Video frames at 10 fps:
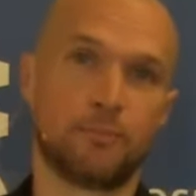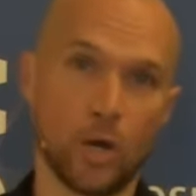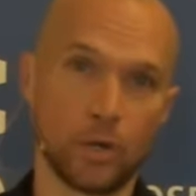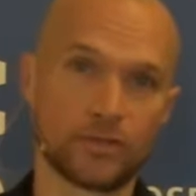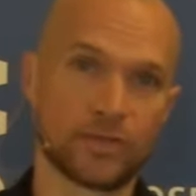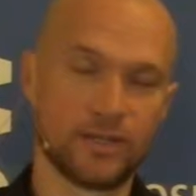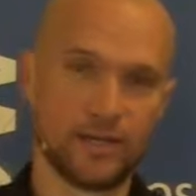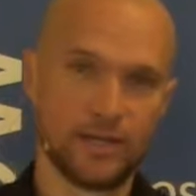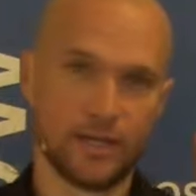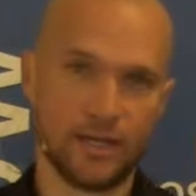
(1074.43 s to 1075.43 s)
Both
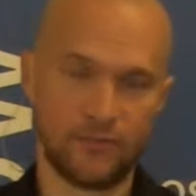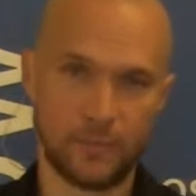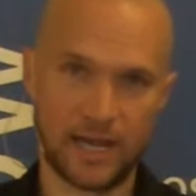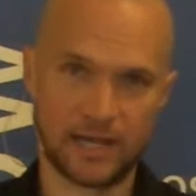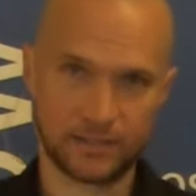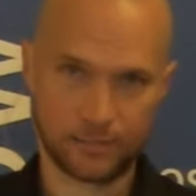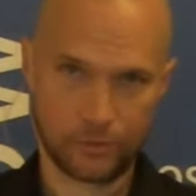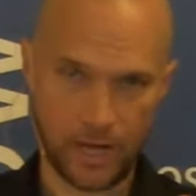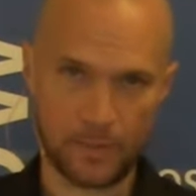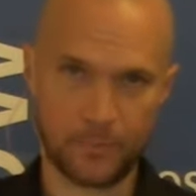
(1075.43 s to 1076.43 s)
of my
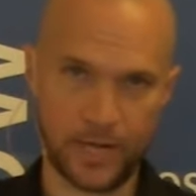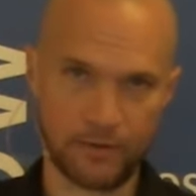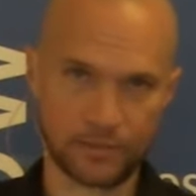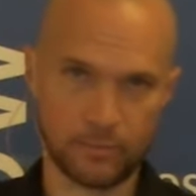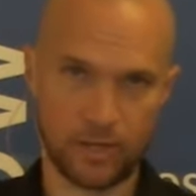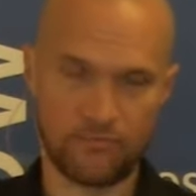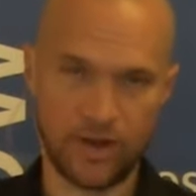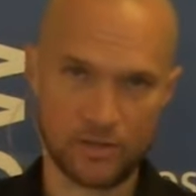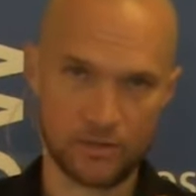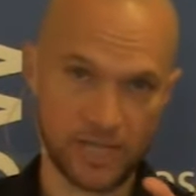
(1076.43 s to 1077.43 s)
grandparents on my
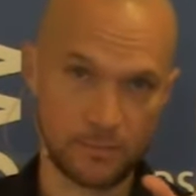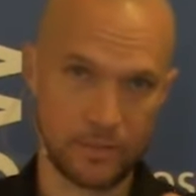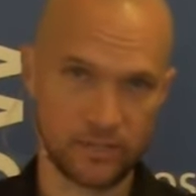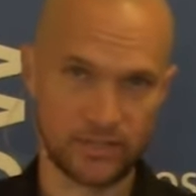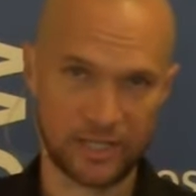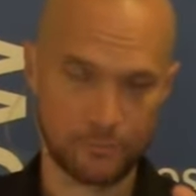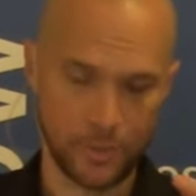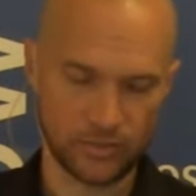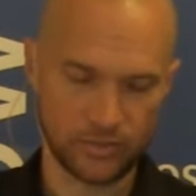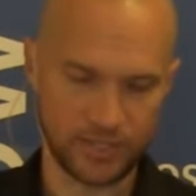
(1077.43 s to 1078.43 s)
father's and mother's side,
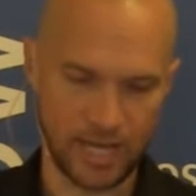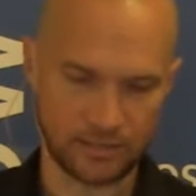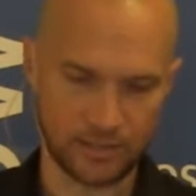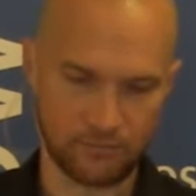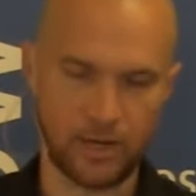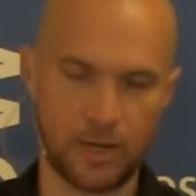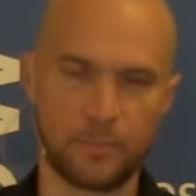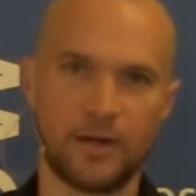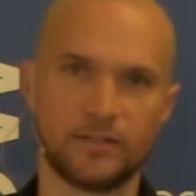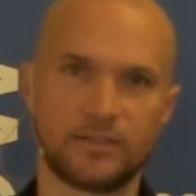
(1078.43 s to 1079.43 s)
both sets of
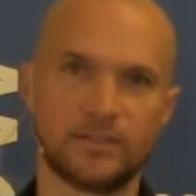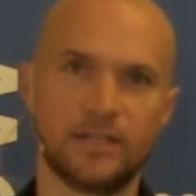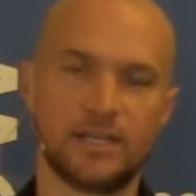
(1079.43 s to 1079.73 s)
grandparents